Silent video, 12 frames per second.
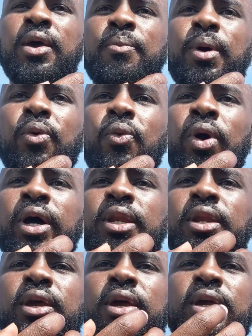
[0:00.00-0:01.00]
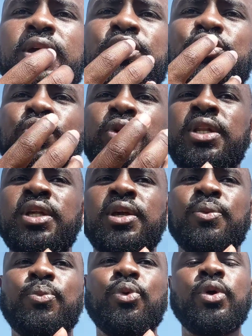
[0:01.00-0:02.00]
but what is really
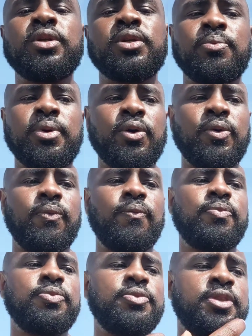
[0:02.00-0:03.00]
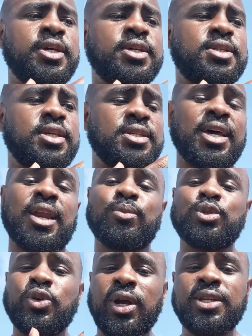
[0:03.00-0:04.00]
important about this is that I'm
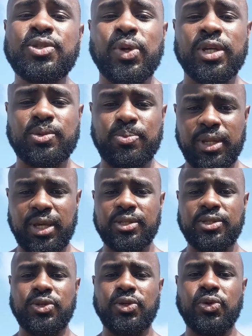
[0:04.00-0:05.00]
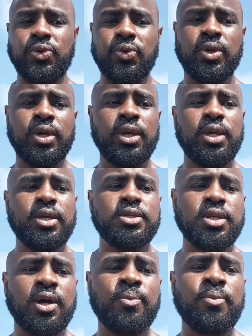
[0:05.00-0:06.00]
trying to explain to you
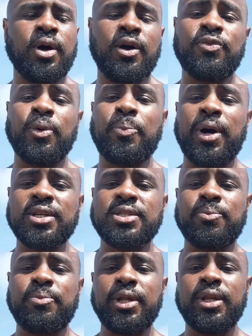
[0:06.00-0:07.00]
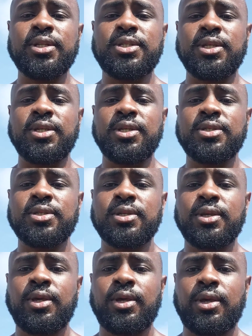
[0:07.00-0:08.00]
some of the possibilities
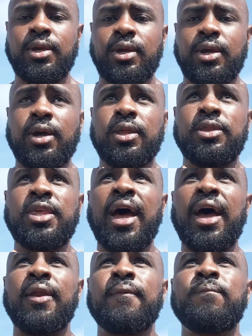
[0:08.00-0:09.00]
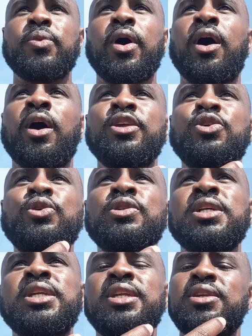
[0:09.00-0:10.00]
that are
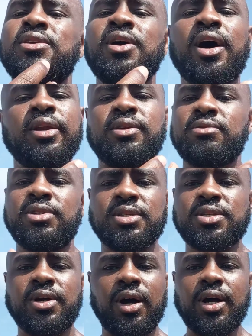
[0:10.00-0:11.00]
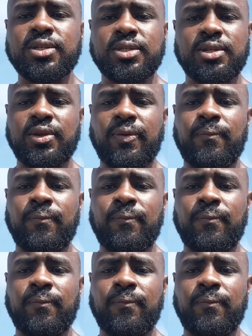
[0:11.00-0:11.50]
usually not discussed